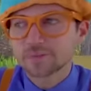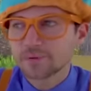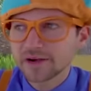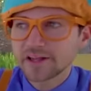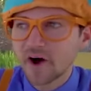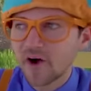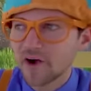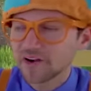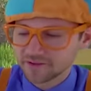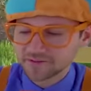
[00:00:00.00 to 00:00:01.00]
Pretty
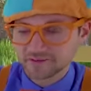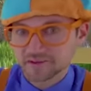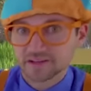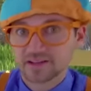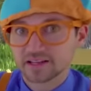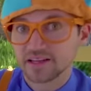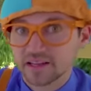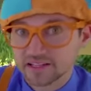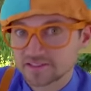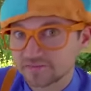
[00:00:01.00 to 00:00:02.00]
hard.
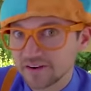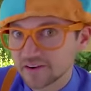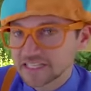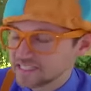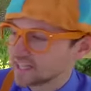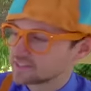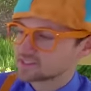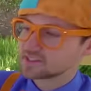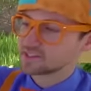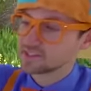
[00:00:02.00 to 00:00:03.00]
It's very
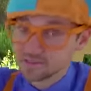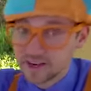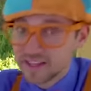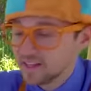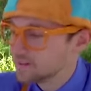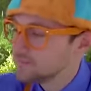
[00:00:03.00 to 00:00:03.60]
dense. Ready?